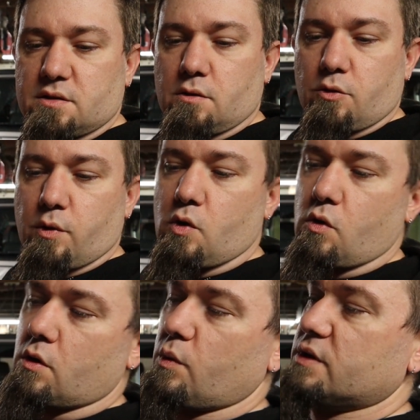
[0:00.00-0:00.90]
So
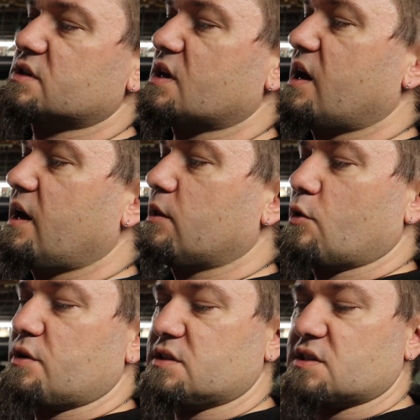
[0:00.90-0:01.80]
3/4 one side,
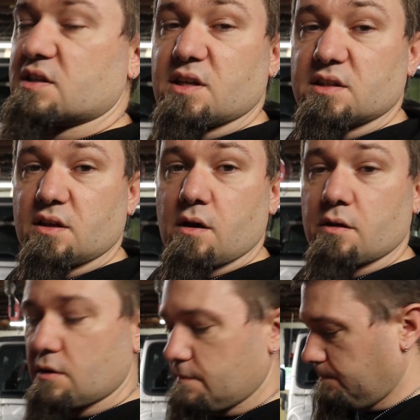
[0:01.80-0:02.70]
13/16 the
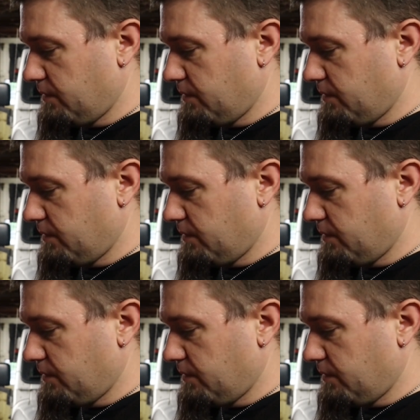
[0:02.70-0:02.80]
other.